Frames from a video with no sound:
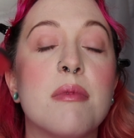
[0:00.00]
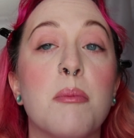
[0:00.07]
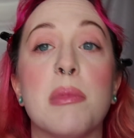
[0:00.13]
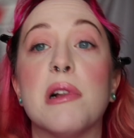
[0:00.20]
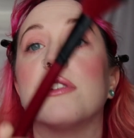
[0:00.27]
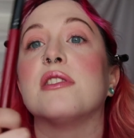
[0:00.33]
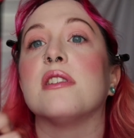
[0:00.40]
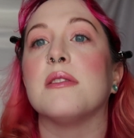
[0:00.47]

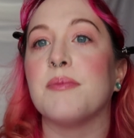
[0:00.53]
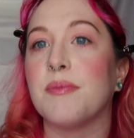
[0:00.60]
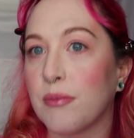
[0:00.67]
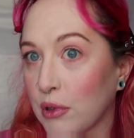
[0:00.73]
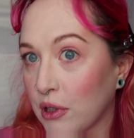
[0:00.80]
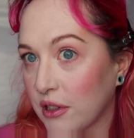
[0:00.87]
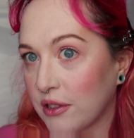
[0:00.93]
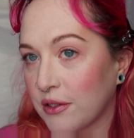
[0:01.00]
blusher
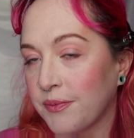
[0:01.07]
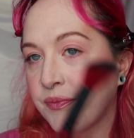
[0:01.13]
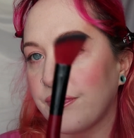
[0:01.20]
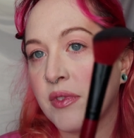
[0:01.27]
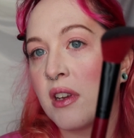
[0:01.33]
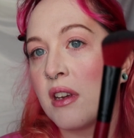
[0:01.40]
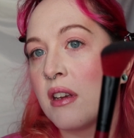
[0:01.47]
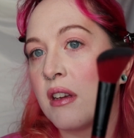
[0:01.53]
brush.
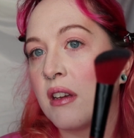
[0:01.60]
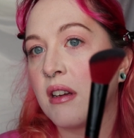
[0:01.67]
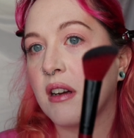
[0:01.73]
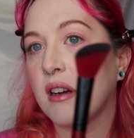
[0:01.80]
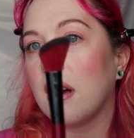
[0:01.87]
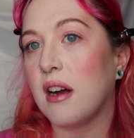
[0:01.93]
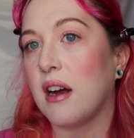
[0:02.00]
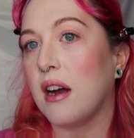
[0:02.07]

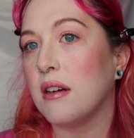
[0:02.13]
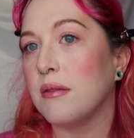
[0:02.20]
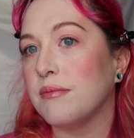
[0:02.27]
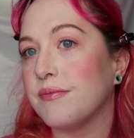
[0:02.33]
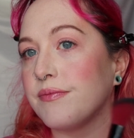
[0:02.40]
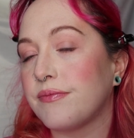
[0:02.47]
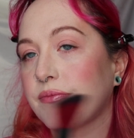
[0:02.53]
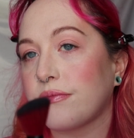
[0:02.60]

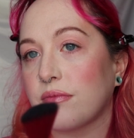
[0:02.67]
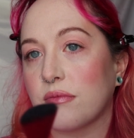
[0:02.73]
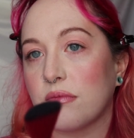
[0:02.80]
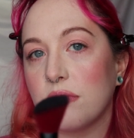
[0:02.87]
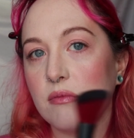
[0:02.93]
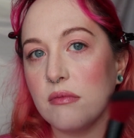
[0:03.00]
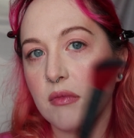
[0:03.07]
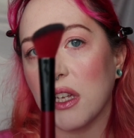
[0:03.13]
I
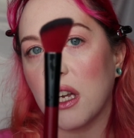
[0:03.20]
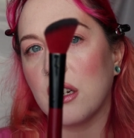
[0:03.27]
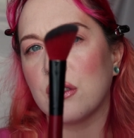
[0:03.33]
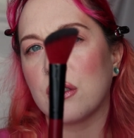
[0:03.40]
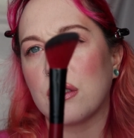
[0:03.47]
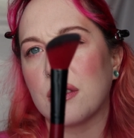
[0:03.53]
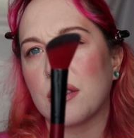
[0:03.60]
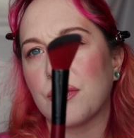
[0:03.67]

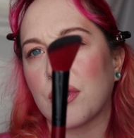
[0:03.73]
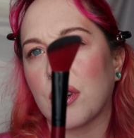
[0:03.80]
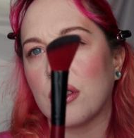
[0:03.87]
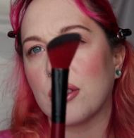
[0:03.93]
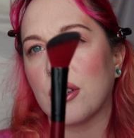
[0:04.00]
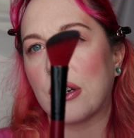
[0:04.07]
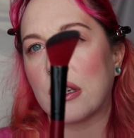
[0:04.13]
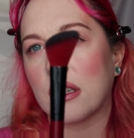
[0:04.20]
also use it for
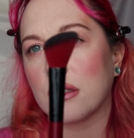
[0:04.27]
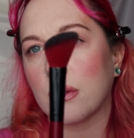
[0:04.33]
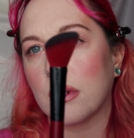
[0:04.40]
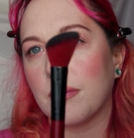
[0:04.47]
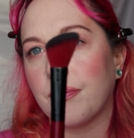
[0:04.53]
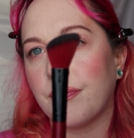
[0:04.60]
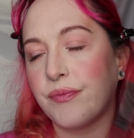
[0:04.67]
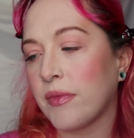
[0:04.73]
contouring as well,